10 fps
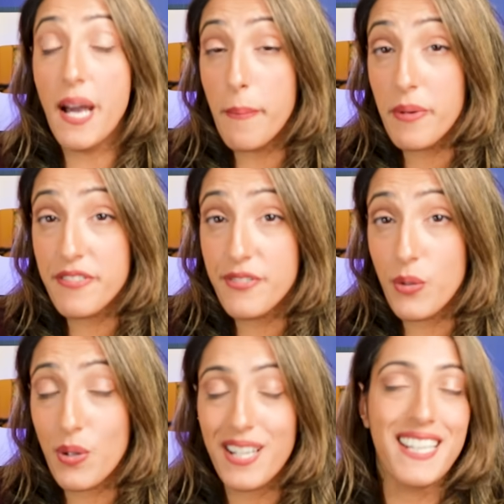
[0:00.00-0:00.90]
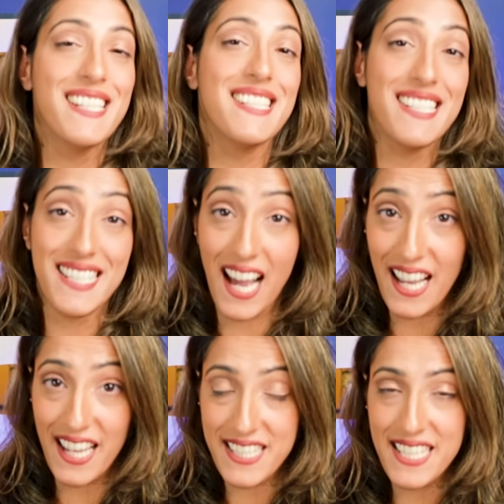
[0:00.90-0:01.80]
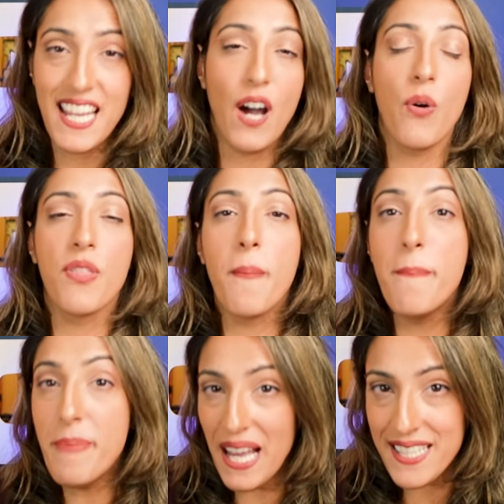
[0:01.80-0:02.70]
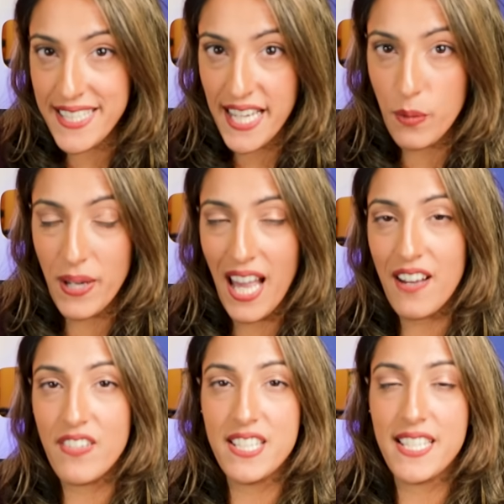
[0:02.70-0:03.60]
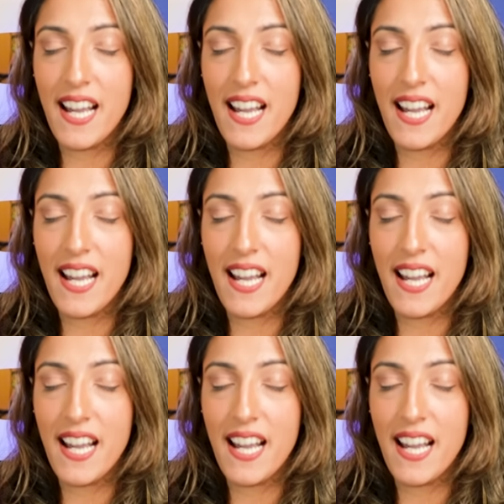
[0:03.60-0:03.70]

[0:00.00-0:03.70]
Number four is diet. Now, the best data we have on